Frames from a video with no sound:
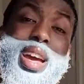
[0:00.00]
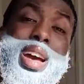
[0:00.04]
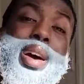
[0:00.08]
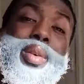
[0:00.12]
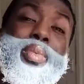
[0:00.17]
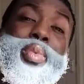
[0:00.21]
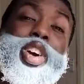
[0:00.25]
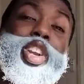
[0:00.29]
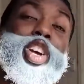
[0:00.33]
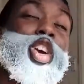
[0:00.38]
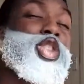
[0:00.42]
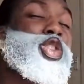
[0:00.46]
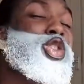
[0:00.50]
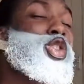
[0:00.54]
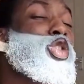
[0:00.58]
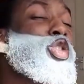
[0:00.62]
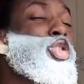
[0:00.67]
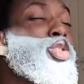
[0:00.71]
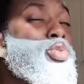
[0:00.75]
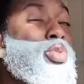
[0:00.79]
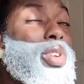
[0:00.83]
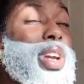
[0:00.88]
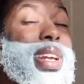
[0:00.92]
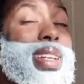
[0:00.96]
I'm gonna go
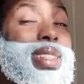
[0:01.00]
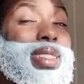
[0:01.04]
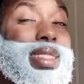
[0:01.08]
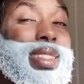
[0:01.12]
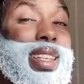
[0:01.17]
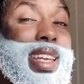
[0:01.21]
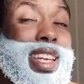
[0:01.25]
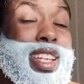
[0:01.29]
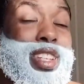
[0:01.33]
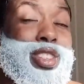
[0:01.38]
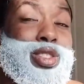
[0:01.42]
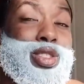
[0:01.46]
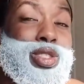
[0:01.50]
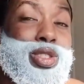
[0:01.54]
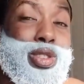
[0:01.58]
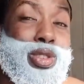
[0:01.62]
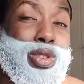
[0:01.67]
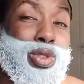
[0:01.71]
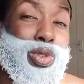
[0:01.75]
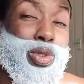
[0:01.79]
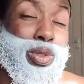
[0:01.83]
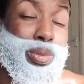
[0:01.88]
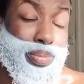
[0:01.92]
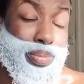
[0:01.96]
straight into